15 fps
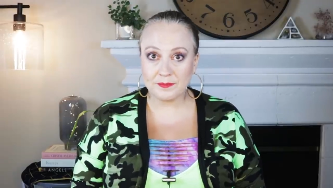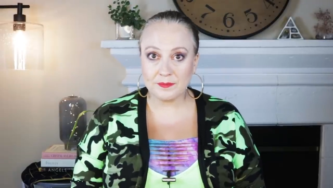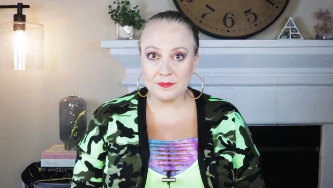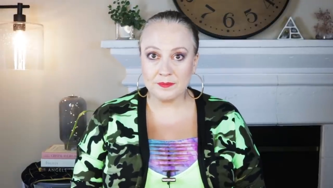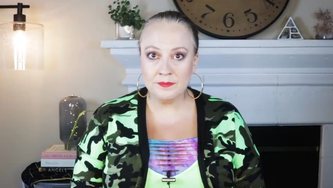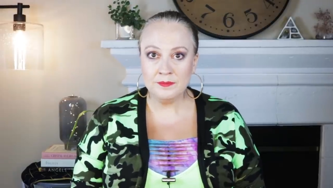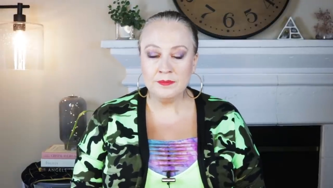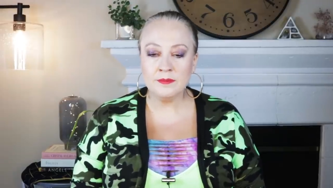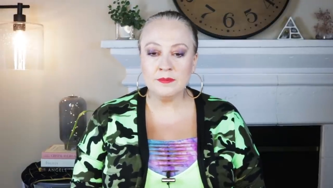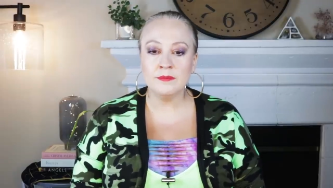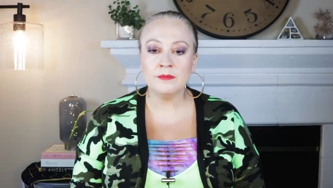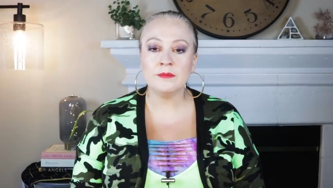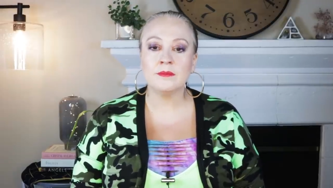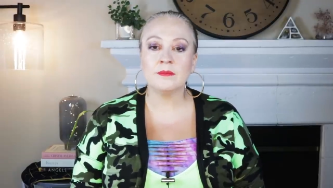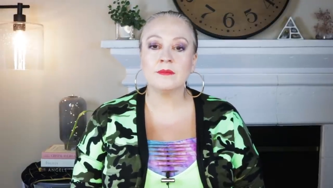
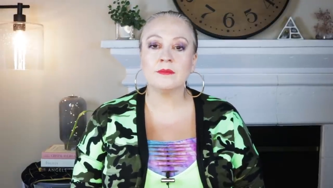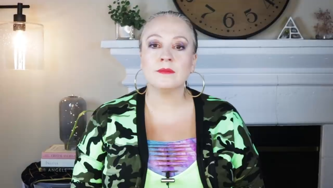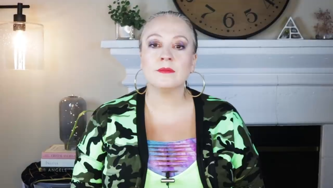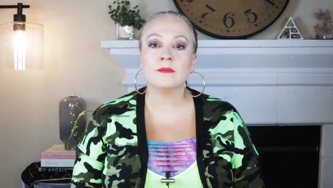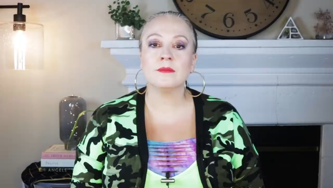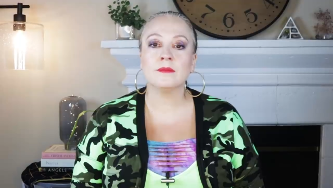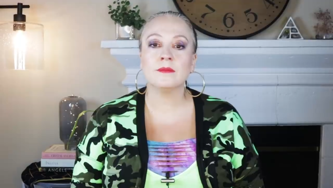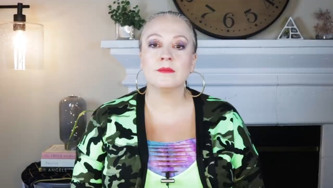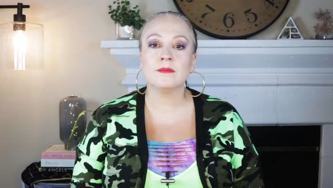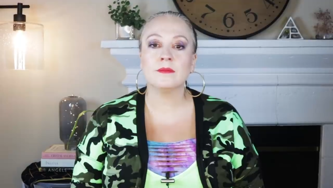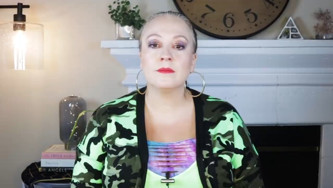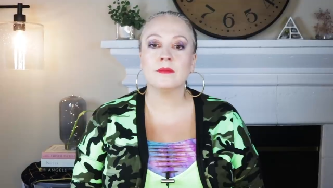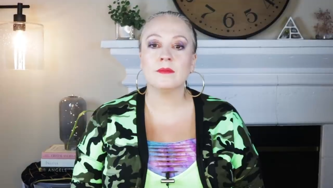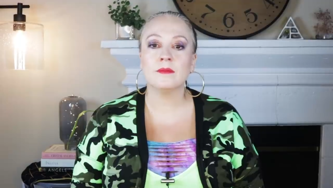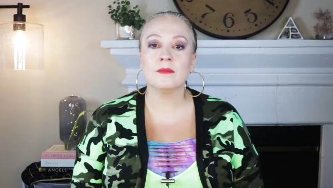
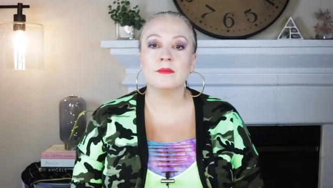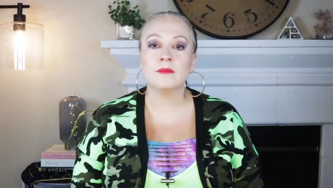[no speech]